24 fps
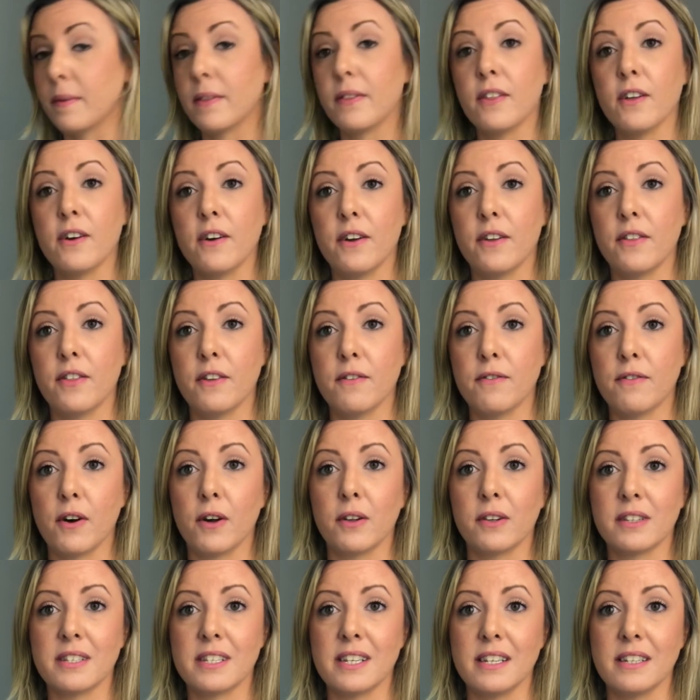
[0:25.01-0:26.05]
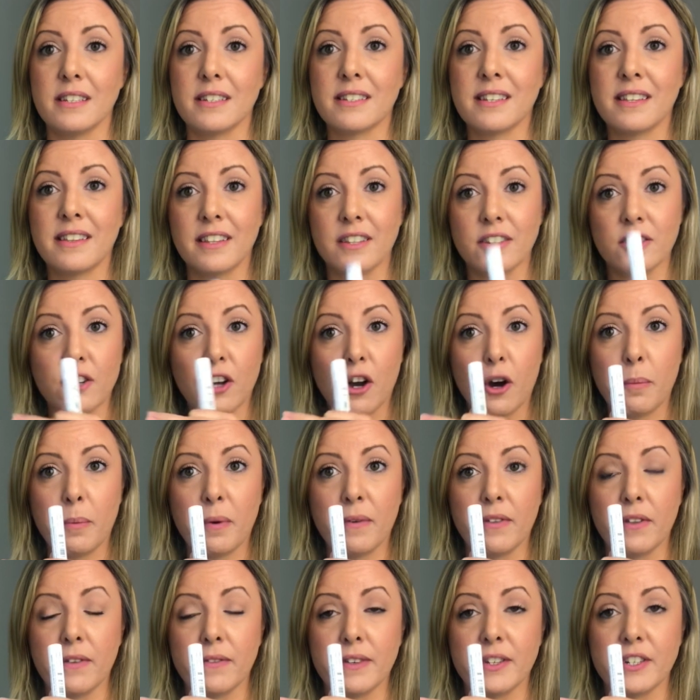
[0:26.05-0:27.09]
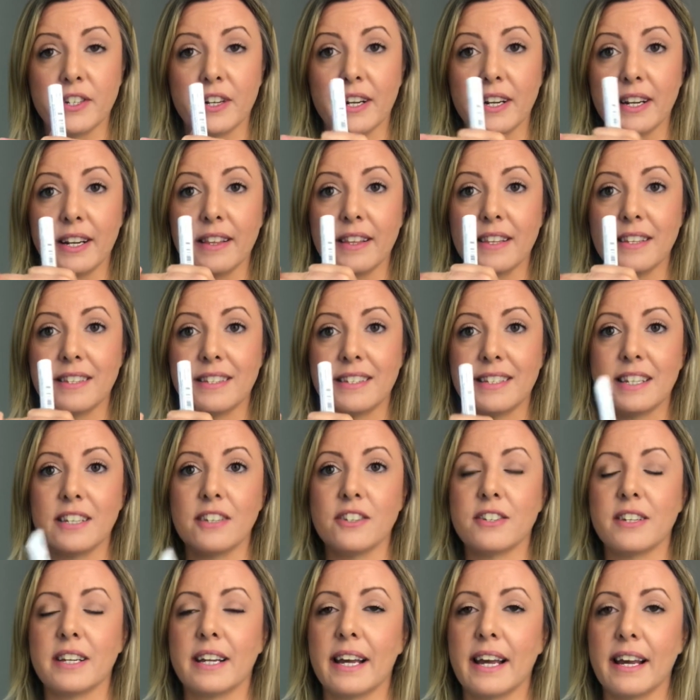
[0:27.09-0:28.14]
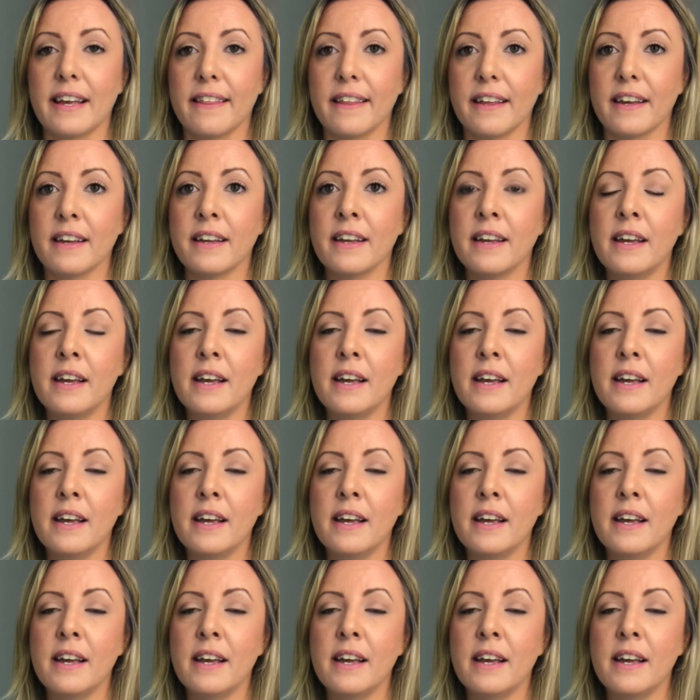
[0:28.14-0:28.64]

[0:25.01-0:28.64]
the vault is the top of the vagina that's stitched together